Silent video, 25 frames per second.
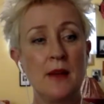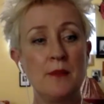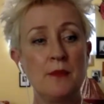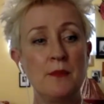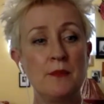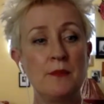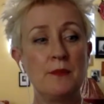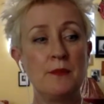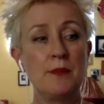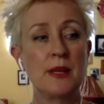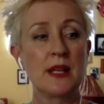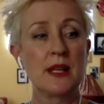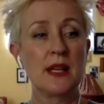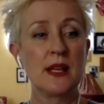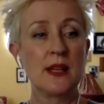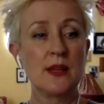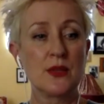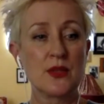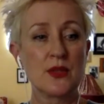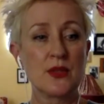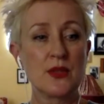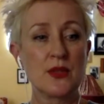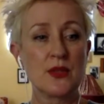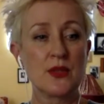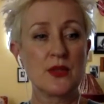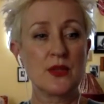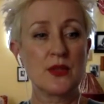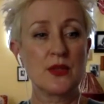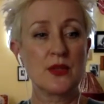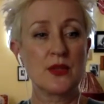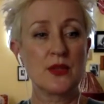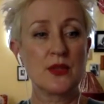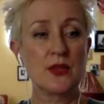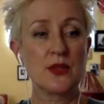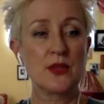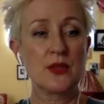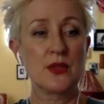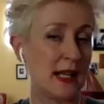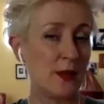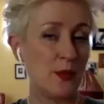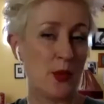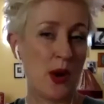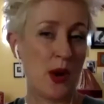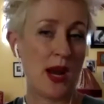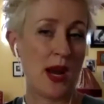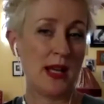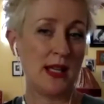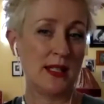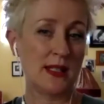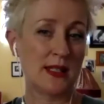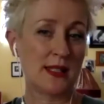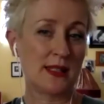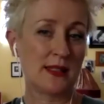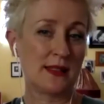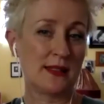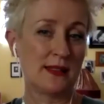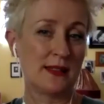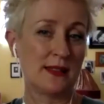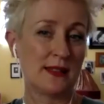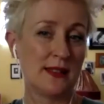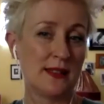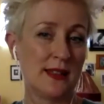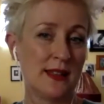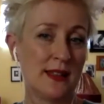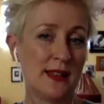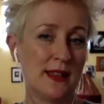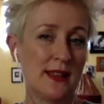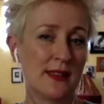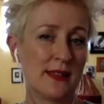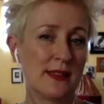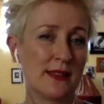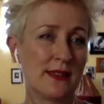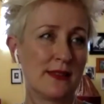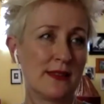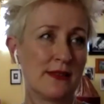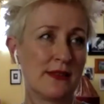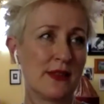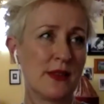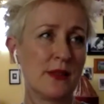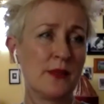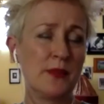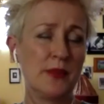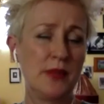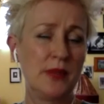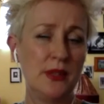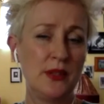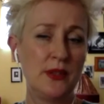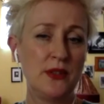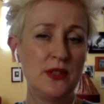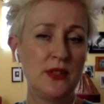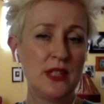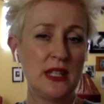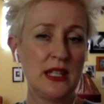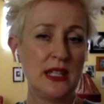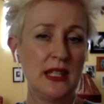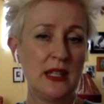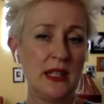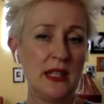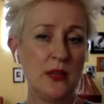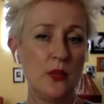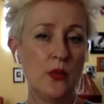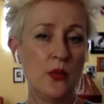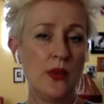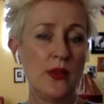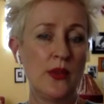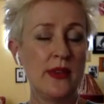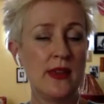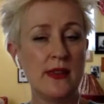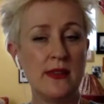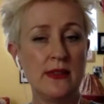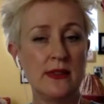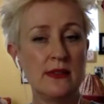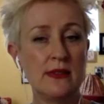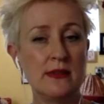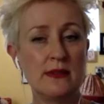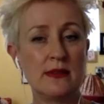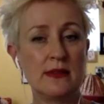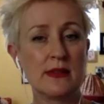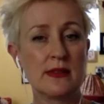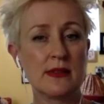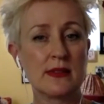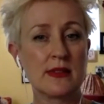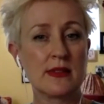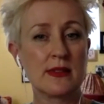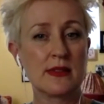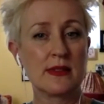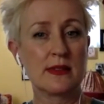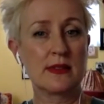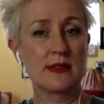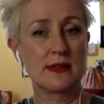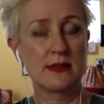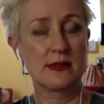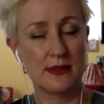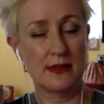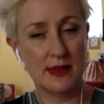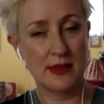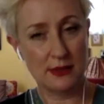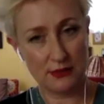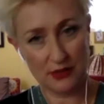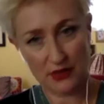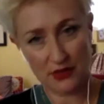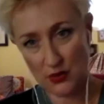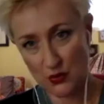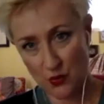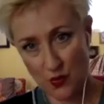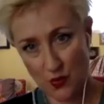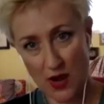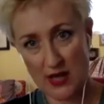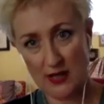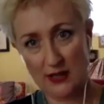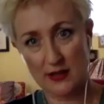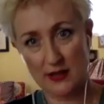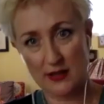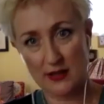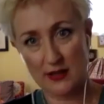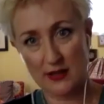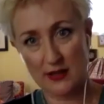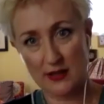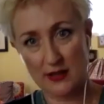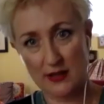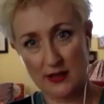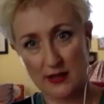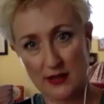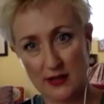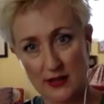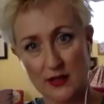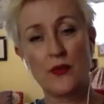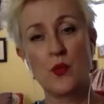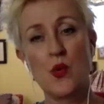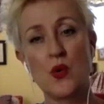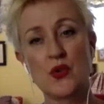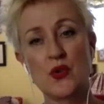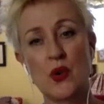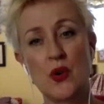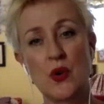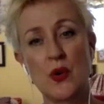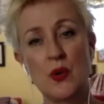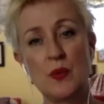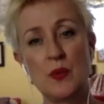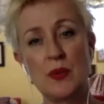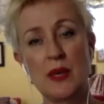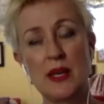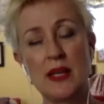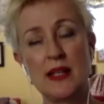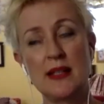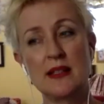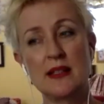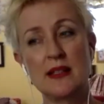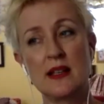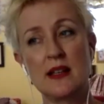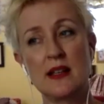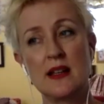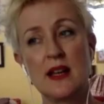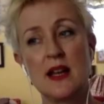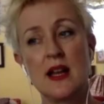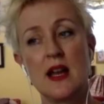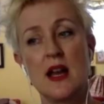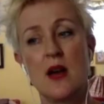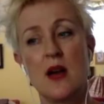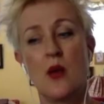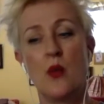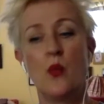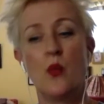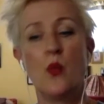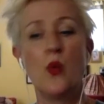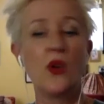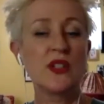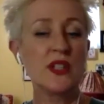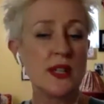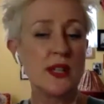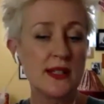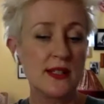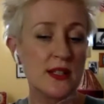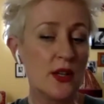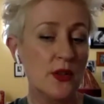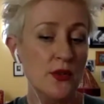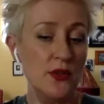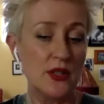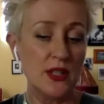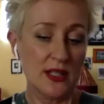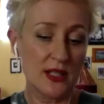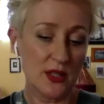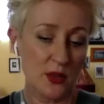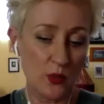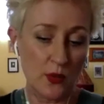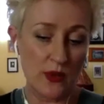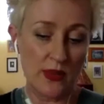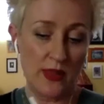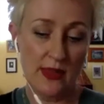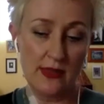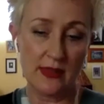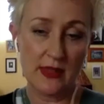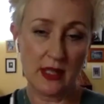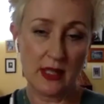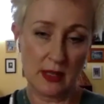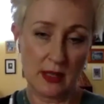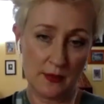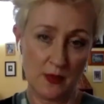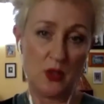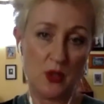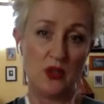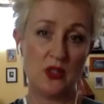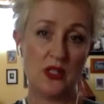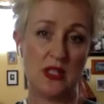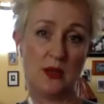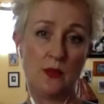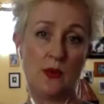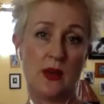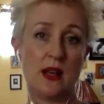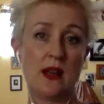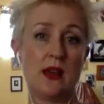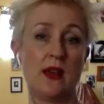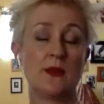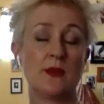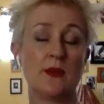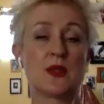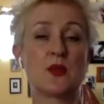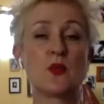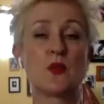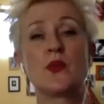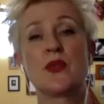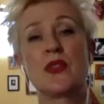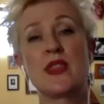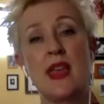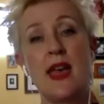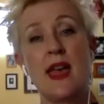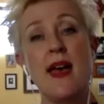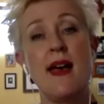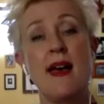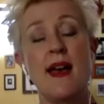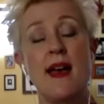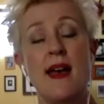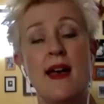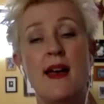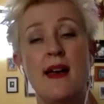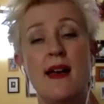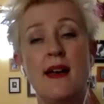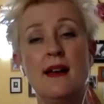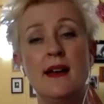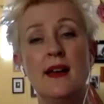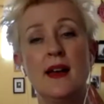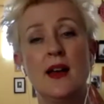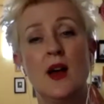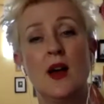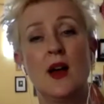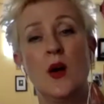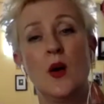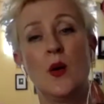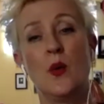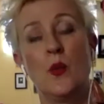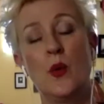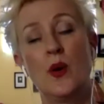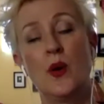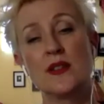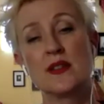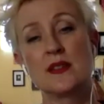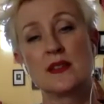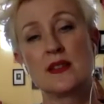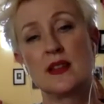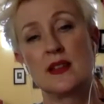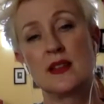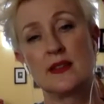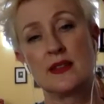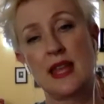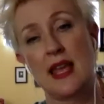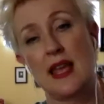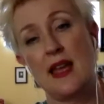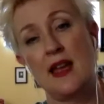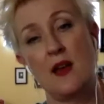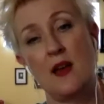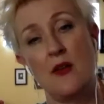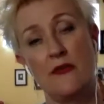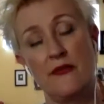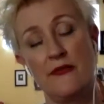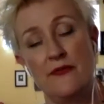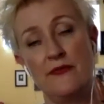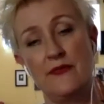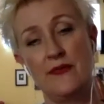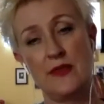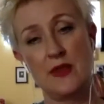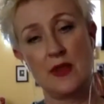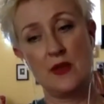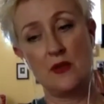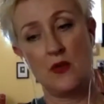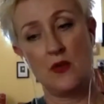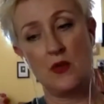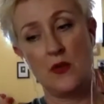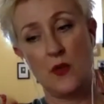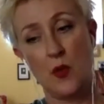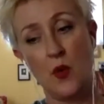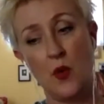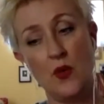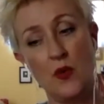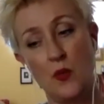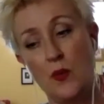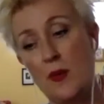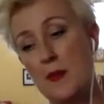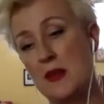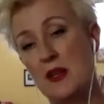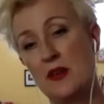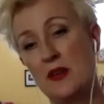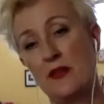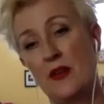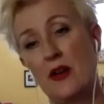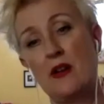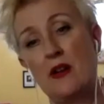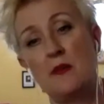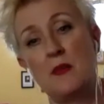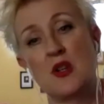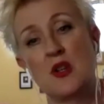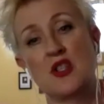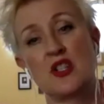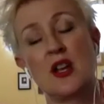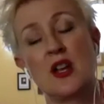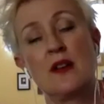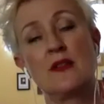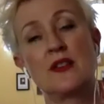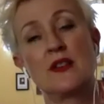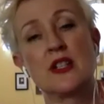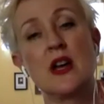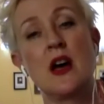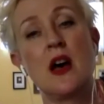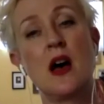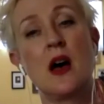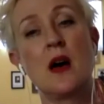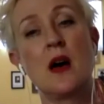But I also wanted to celebrate the beauty within the restraints of the wardrobe. And what I noticed within the community when I was there was that all the women are very much covered up,